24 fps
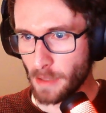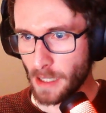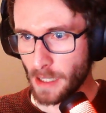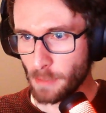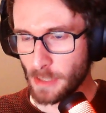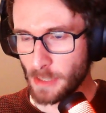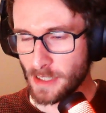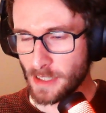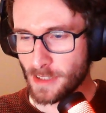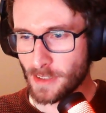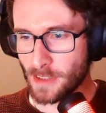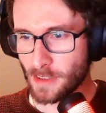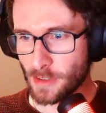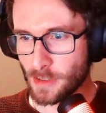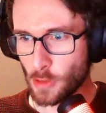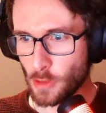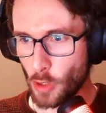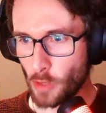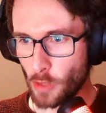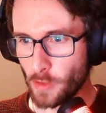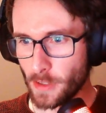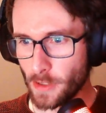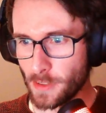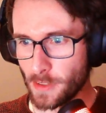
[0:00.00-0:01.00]
mean
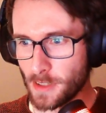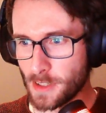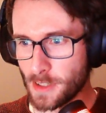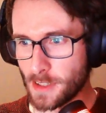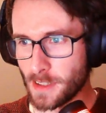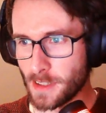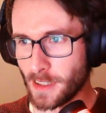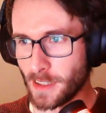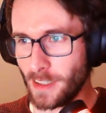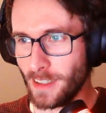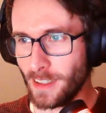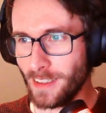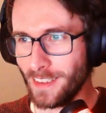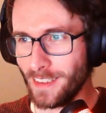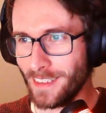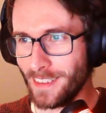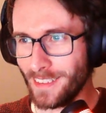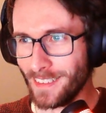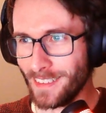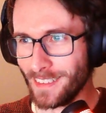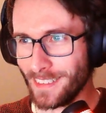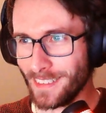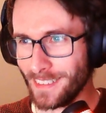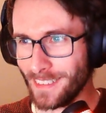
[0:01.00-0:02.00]
servants.
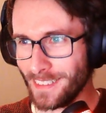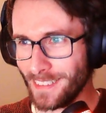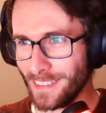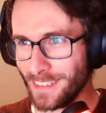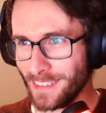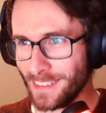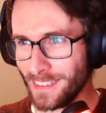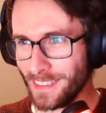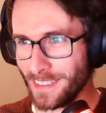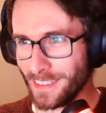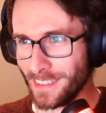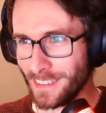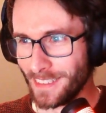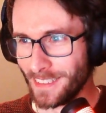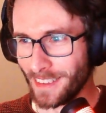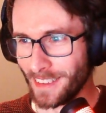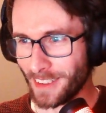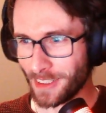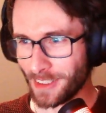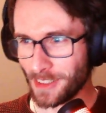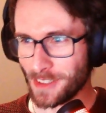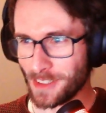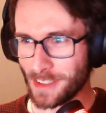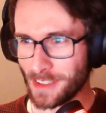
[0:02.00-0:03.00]
You
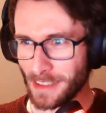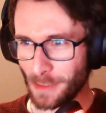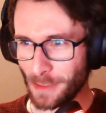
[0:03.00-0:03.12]
can see him